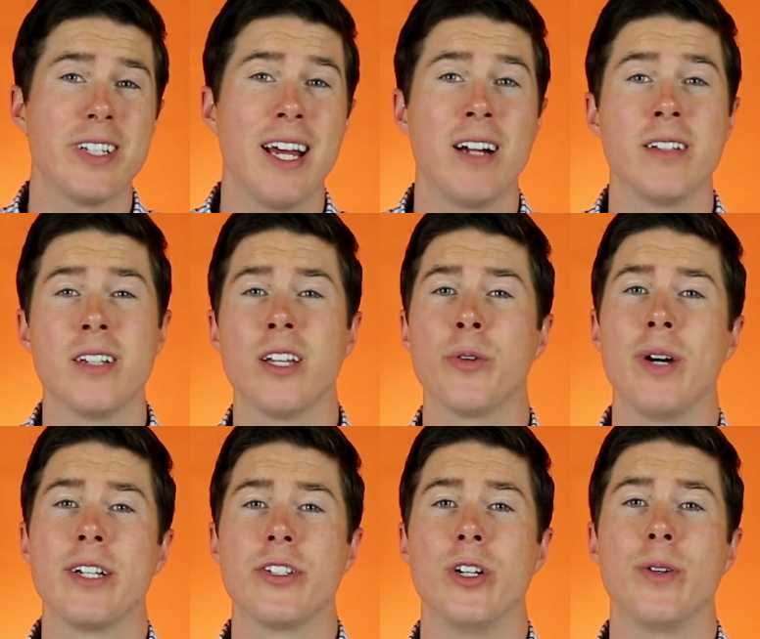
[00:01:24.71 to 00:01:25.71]
of sound is
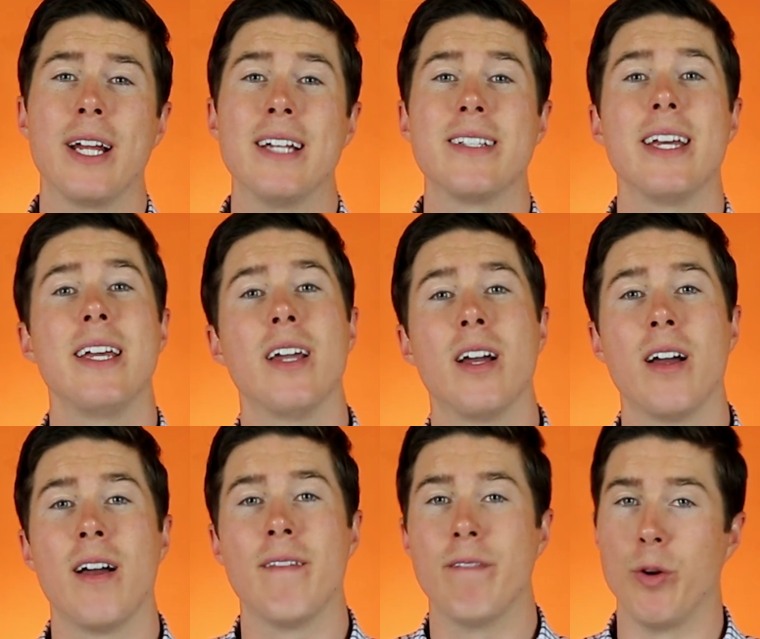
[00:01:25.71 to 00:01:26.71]
otherwise known as a
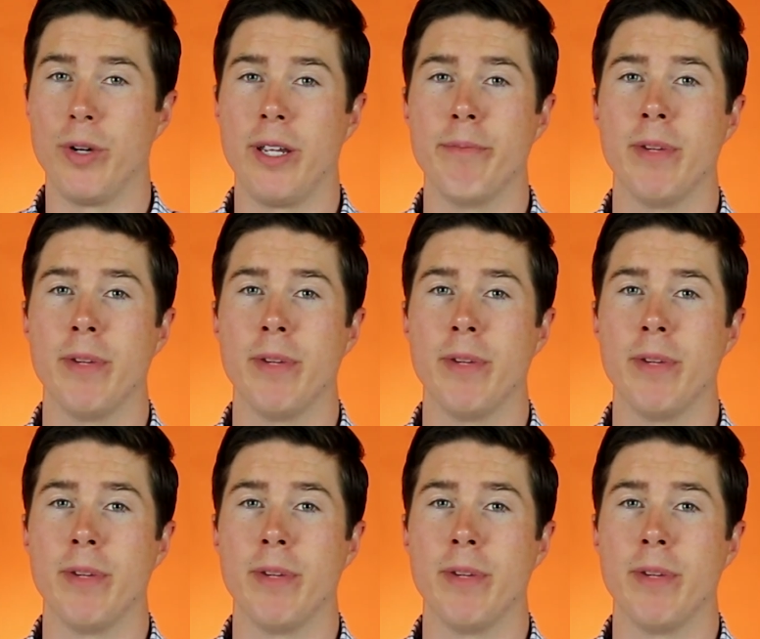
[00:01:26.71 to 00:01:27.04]
phoneme.